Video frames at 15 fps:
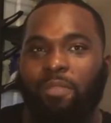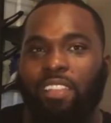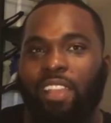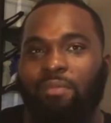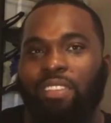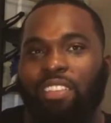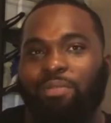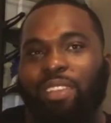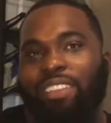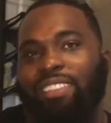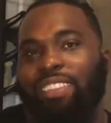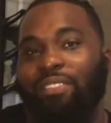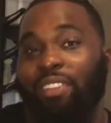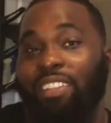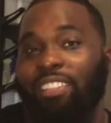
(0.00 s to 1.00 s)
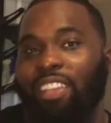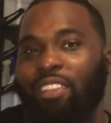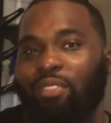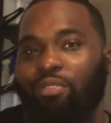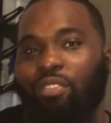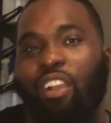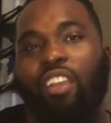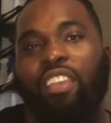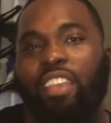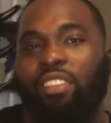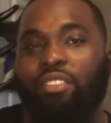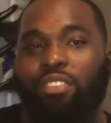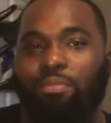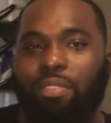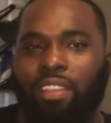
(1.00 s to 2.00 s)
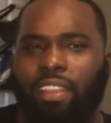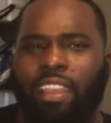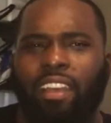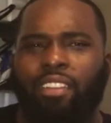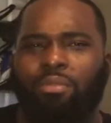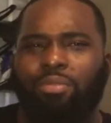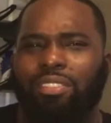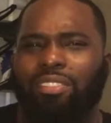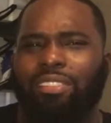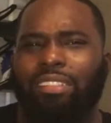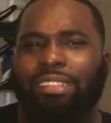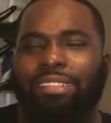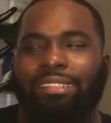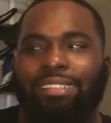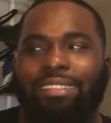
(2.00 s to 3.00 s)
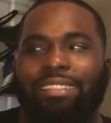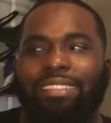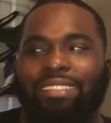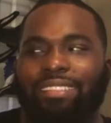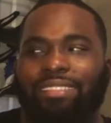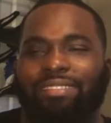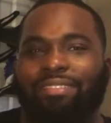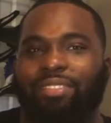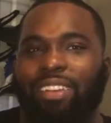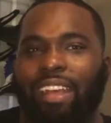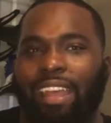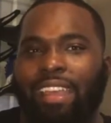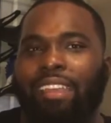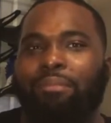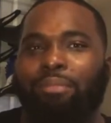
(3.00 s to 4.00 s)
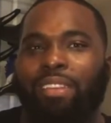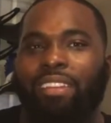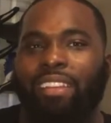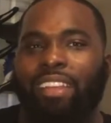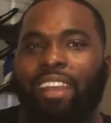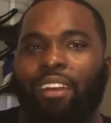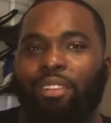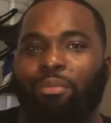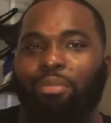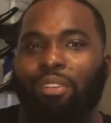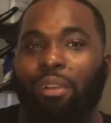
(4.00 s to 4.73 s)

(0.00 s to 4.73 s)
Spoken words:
I mean, especially if I tell you, all you gotta do is be accountable. It's like, well, I am being accountable.